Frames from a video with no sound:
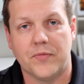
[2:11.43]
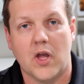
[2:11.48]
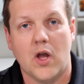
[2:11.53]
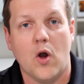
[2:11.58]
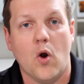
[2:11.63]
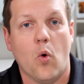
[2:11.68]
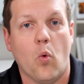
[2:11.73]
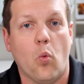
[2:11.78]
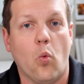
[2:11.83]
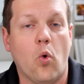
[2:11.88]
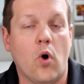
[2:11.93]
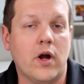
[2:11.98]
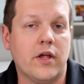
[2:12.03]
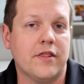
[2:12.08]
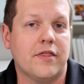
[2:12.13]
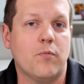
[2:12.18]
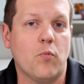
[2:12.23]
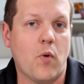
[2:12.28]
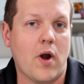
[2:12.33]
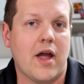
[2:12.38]

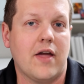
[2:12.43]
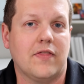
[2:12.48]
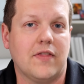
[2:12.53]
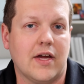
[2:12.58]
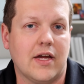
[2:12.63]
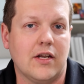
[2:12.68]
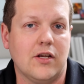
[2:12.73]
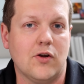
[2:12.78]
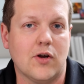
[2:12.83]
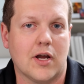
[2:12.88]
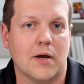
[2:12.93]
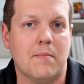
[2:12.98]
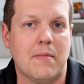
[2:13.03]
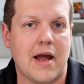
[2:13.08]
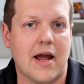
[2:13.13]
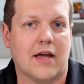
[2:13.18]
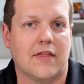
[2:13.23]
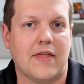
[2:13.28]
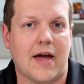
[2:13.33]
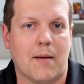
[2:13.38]
One way that you can
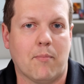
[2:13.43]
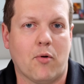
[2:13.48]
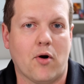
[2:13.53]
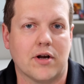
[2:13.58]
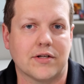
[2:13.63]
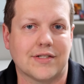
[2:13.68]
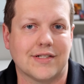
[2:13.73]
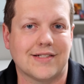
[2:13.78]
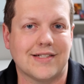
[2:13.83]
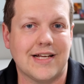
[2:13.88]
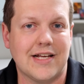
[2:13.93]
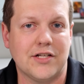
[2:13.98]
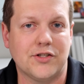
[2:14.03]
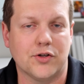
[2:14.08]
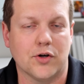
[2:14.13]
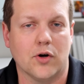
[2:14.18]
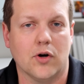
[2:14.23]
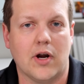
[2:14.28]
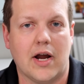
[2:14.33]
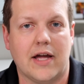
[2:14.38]
make that process
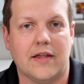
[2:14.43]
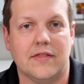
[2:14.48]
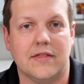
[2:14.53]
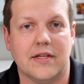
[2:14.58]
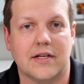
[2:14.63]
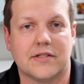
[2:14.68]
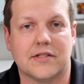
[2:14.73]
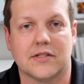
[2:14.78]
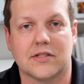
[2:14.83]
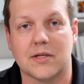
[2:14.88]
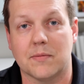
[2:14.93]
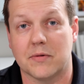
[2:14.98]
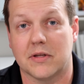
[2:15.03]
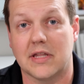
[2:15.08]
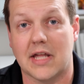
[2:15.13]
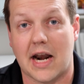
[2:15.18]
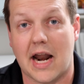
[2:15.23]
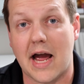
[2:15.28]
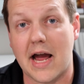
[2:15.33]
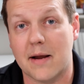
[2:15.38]
easier, and this is something
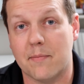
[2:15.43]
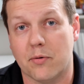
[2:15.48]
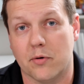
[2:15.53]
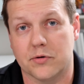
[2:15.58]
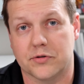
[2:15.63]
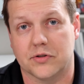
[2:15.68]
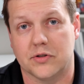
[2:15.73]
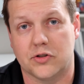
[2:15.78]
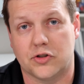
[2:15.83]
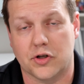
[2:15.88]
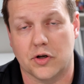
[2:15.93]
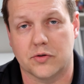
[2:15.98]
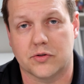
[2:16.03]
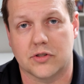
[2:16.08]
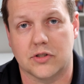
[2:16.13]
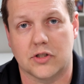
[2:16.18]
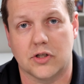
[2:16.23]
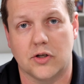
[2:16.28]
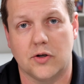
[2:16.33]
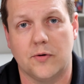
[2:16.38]
that I personally chose
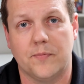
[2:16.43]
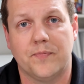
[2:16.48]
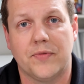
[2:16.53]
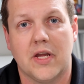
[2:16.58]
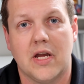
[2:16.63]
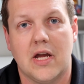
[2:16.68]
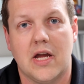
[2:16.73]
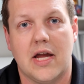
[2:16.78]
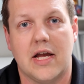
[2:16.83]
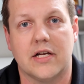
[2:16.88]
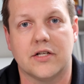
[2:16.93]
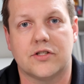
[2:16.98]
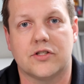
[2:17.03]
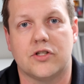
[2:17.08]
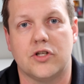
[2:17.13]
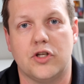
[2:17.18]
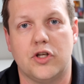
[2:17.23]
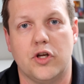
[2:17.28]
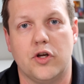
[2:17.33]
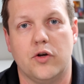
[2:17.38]
to do, is
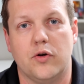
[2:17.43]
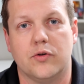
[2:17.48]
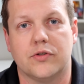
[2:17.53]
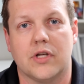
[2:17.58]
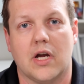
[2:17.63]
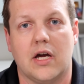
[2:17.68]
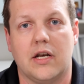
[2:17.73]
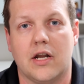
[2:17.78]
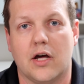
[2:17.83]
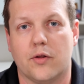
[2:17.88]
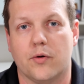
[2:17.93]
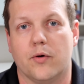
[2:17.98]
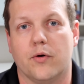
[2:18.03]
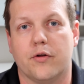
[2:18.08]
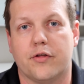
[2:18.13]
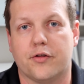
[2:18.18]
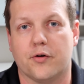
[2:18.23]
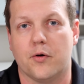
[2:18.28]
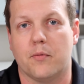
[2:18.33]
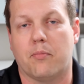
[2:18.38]
to use another
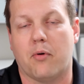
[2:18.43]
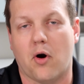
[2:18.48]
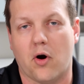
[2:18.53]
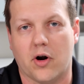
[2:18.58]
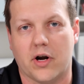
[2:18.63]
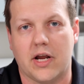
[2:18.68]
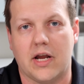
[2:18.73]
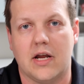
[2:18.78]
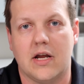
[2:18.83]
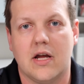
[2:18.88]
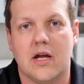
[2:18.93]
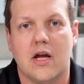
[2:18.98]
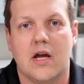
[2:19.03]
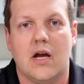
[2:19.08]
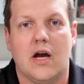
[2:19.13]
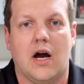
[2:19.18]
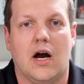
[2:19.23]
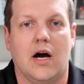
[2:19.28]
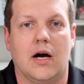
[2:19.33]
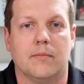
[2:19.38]
third party
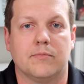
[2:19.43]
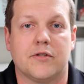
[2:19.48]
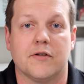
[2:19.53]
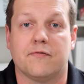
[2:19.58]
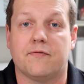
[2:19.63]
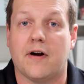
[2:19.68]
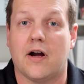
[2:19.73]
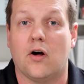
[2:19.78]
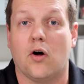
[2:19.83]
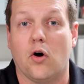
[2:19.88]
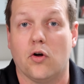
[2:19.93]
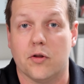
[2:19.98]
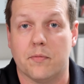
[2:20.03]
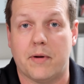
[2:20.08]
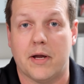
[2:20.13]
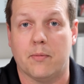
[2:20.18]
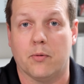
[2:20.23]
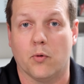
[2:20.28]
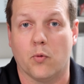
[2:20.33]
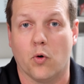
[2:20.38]
to file all the
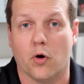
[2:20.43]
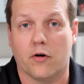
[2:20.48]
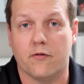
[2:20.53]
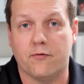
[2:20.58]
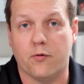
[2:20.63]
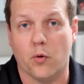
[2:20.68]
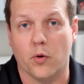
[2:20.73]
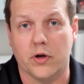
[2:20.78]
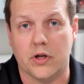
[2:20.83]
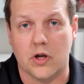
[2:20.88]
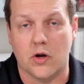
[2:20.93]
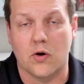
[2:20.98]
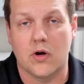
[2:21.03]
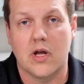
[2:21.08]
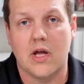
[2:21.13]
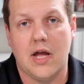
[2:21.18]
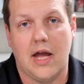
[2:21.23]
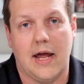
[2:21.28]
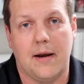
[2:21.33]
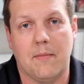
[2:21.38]
paperwork for you.
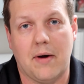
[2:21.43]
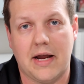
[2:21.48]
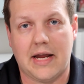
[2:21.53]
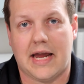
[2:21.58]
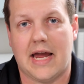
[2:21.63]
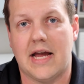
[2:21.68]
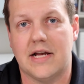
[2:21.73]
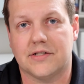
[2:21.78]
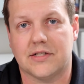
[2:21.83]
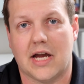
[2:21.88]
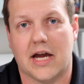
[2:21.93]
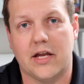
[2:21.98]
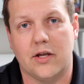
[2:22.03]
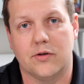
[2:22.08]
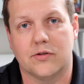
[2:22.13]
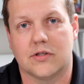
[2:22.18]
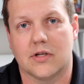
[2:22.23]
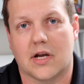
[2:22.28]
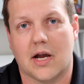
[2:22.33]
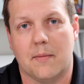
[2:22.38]
In my case, I
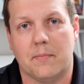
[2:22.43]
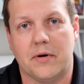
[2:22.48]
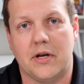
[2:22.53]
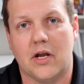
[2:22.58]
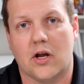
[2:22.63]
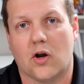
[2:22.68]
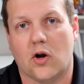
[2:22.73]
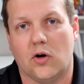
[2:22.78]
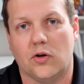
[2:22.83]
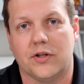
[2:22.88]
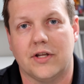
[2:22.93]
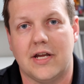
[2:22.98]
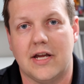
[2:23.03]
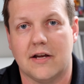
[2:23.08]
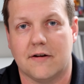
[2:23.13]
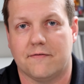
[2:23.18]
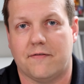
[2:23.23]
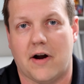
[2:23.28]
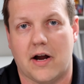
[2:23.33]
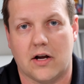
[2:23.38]
used a company called
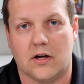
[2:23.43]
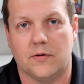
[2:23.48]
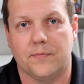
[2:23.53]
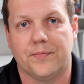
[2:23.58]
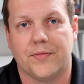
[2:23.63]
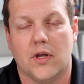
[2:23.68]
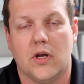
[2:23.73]
InkFile.